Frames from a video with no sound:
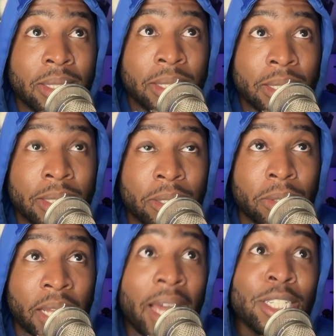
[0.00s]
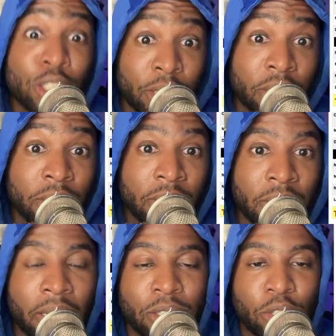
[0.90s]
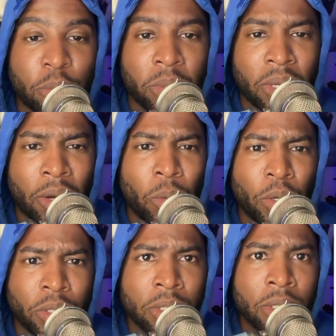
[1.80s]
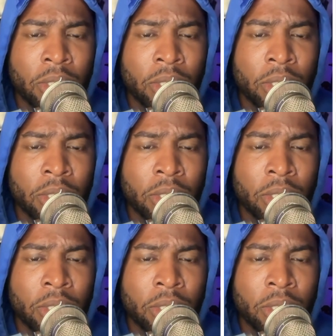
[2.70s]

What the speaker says: So last year in October, I worked